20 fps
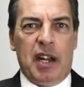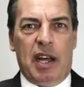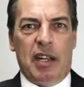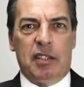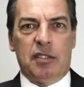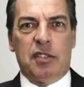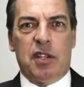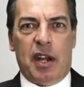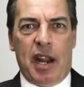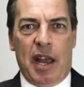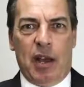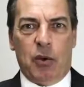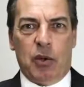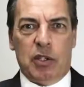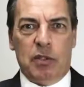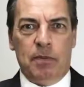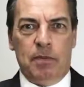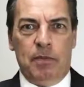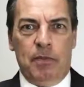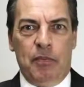dollars an
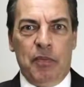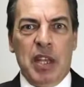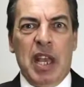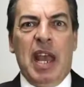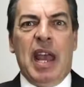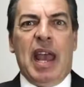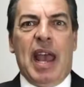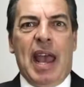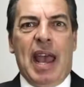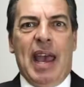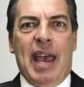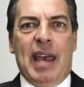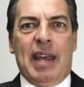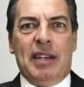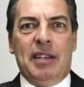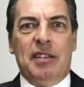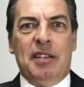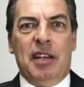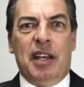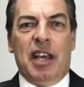hour,
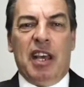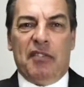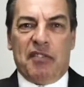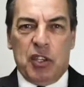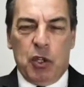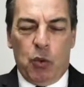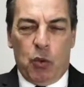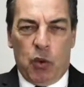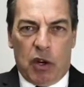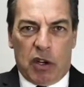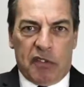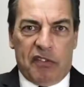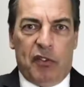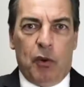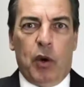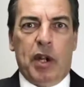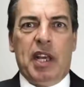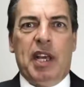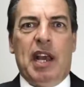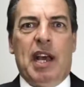and if you work
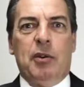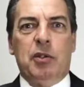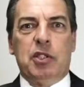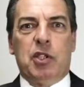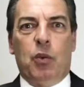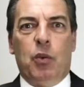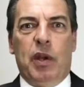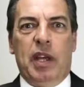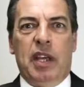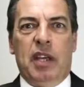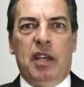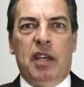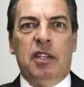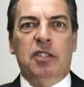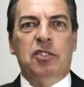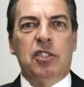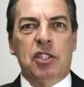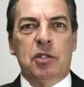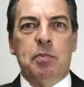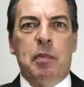forty hours a
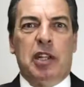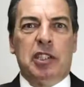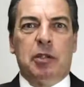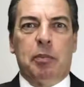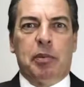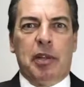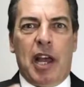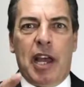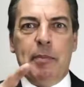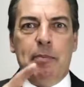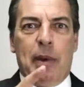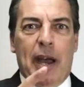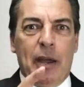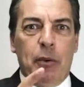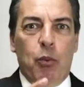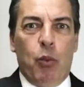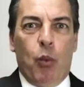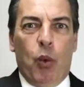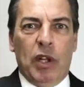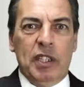week, just multiply
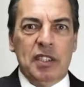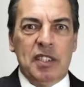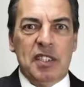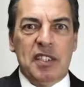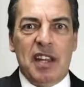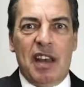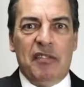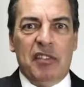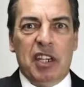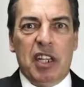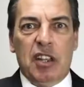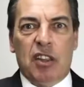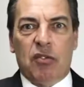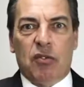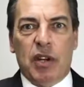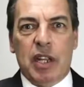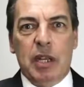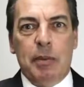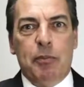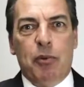by one
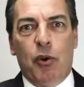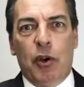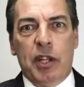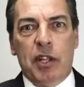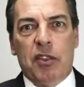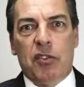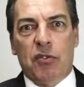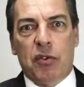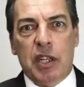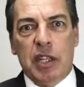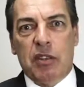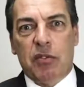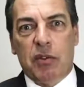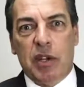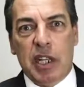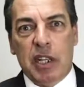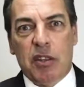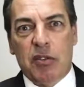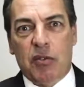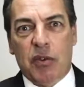seventy-three point three
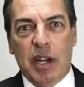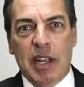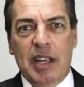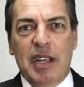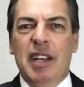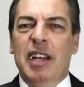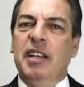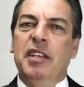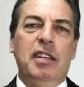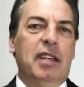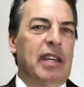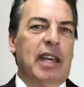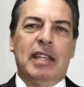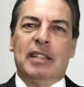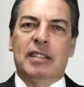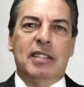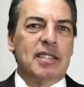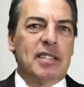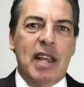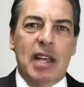three three. You
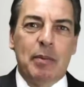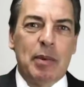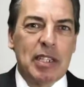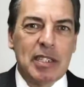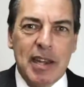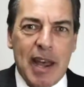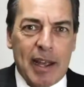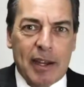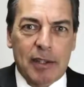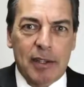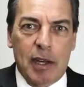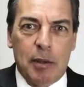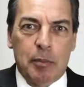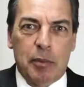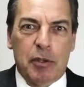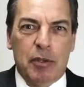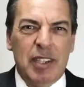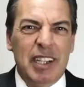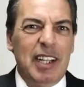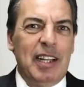get the same exact
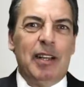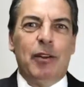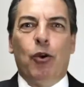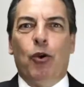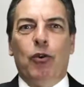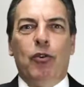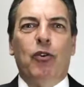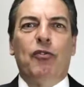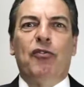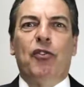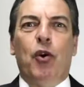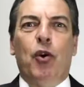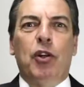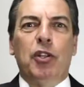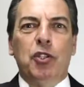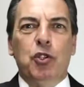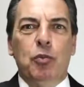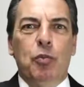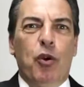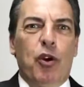number. For
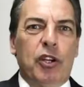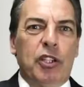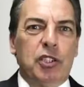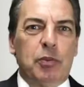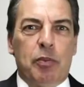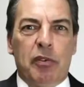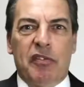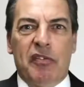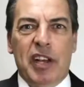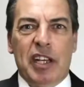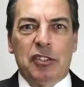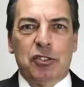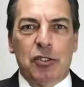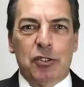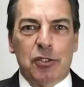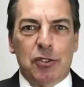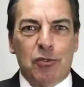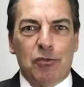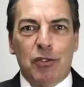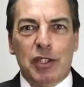all you mortgage
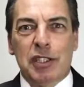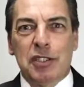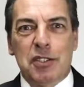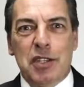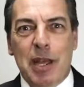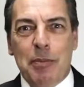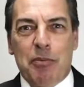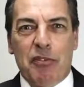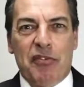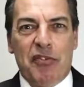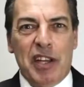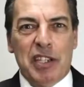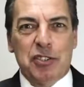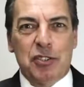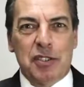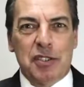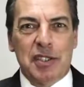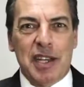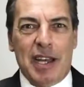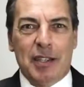professionals and real estate
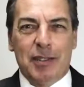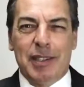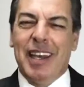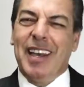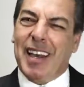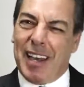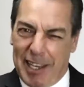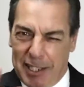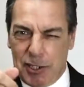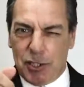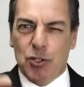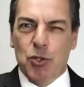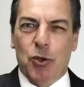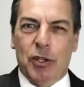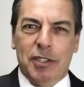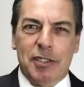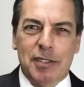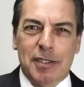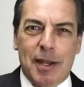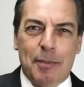professionals out there, I just
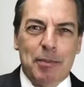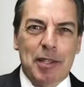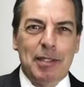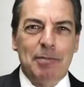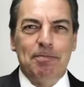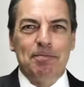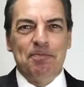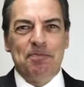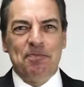taught you something.